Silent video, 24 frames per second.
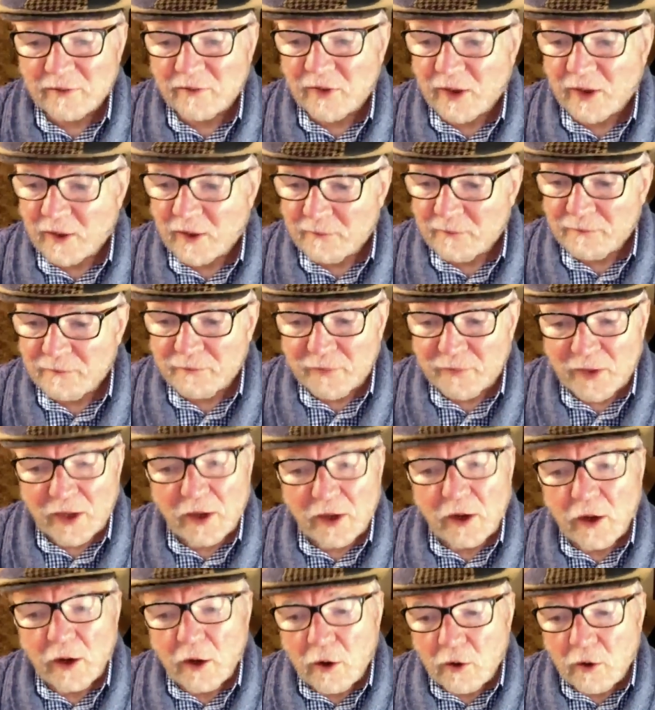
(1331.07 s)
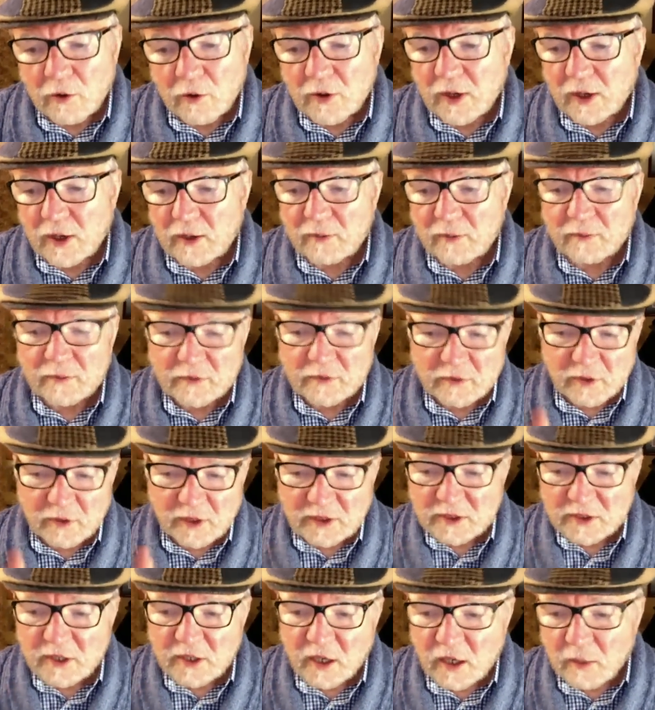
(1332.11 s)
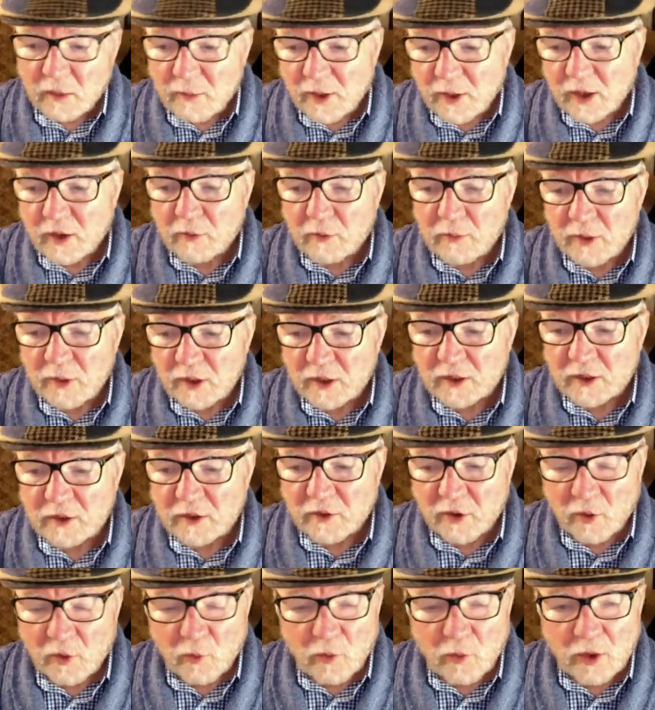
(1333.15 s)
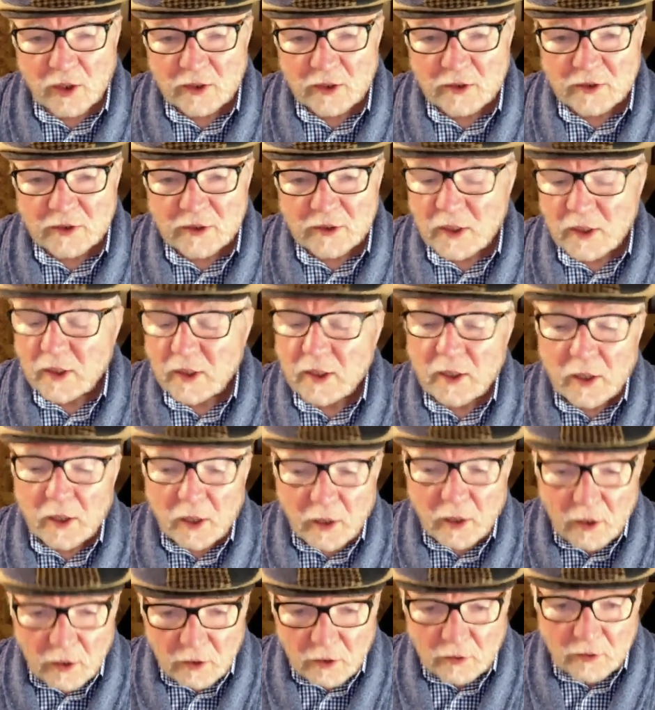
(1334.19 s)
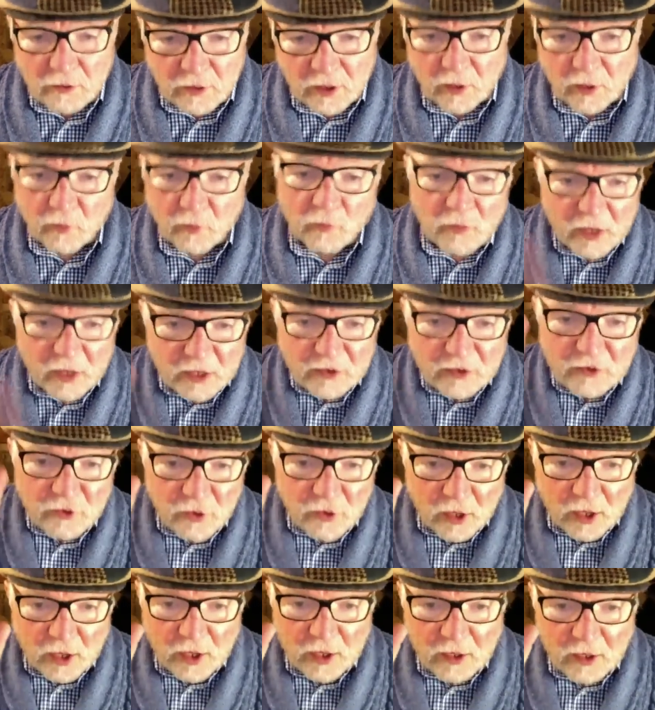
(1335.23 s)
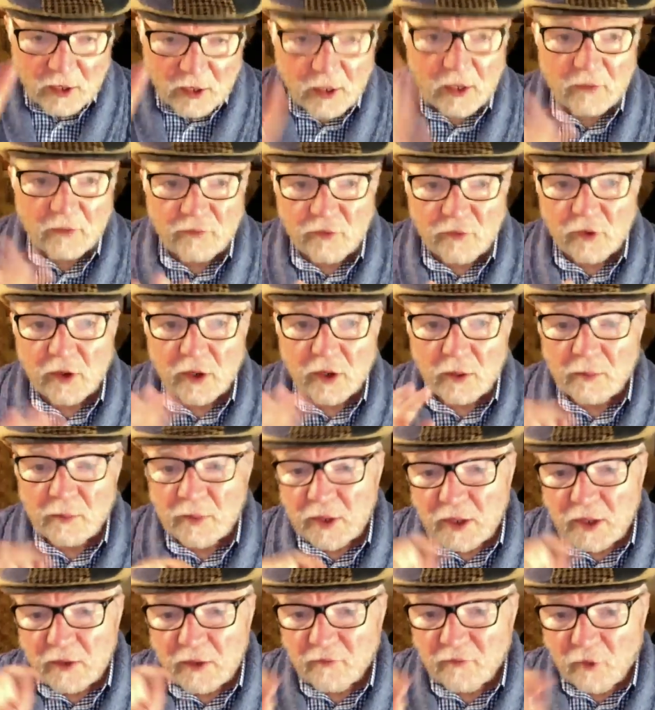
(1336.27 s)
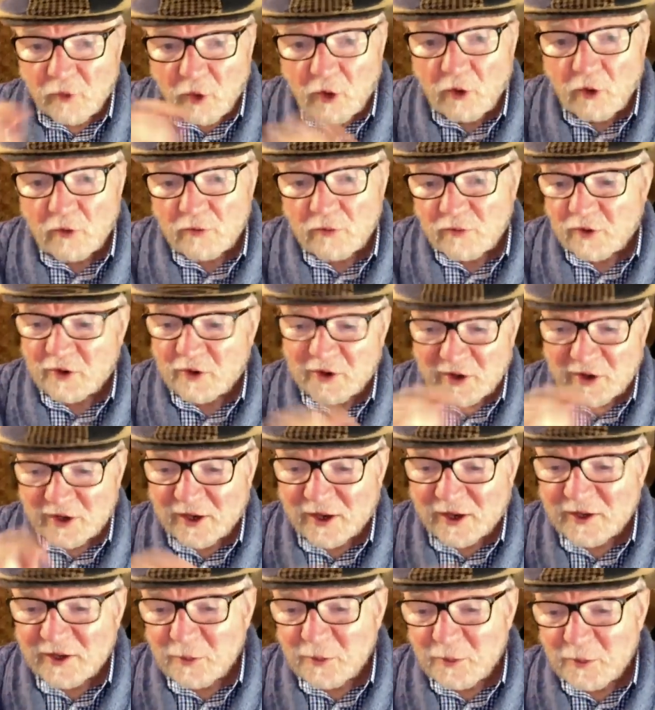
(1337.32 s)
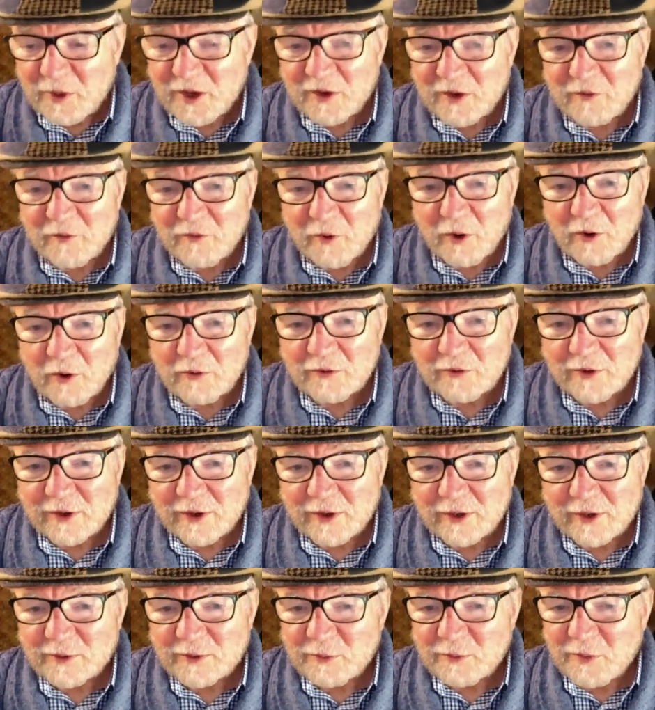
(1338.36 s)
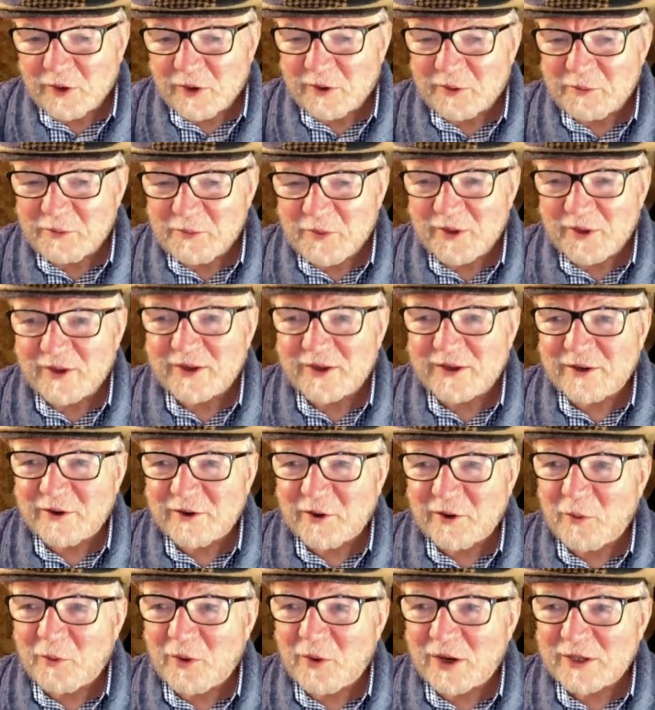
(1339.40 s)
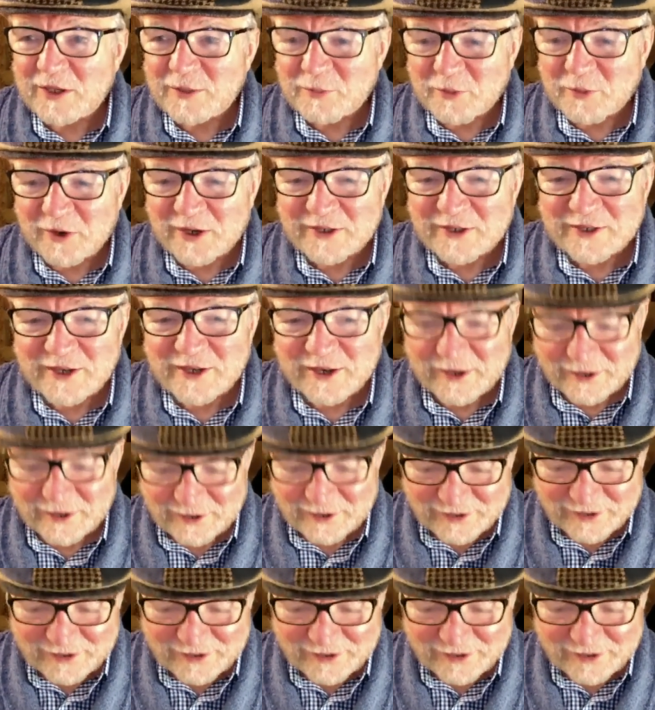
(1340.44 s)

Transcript: of that. Okay, so let's talk about our military watch. Okay, raise your hand if you're going to be involved or you'd like to be involved in this military watch project